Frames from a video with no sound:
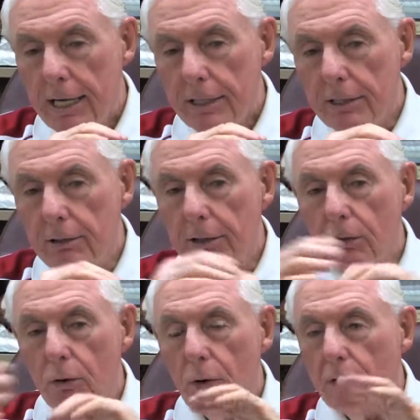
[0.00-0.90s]
So
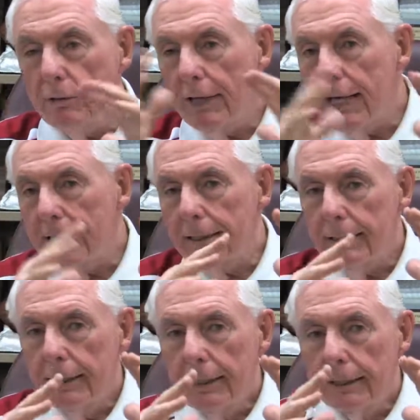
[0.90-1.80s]
all of that
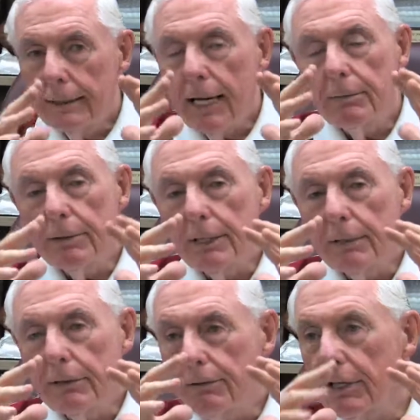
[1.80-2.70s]
type of
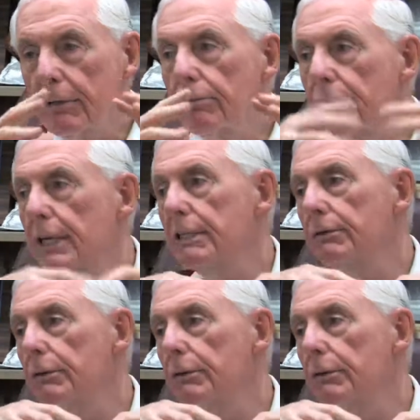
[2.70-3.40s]
thing was very impressive